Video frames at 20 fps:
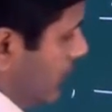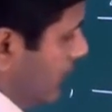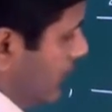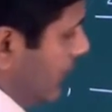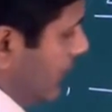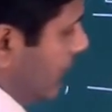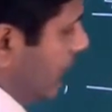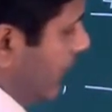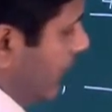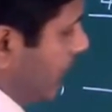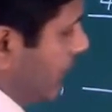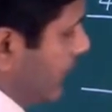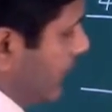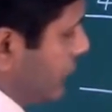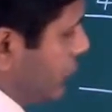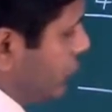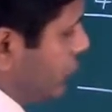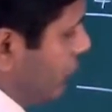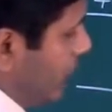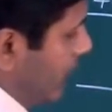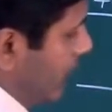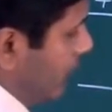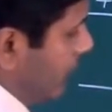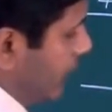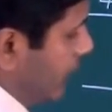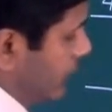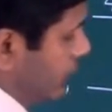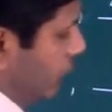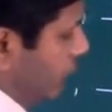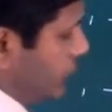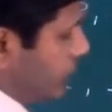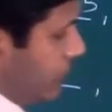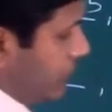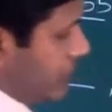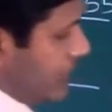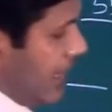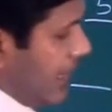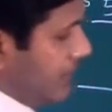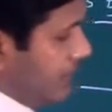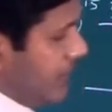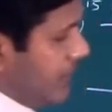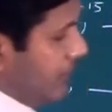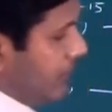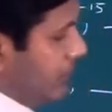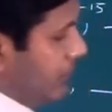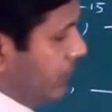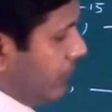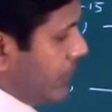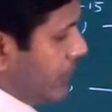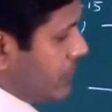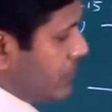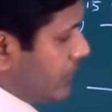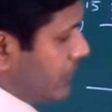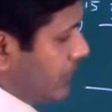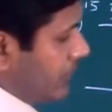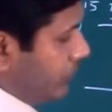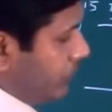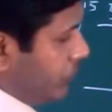divided by 12. It's also a timetable range.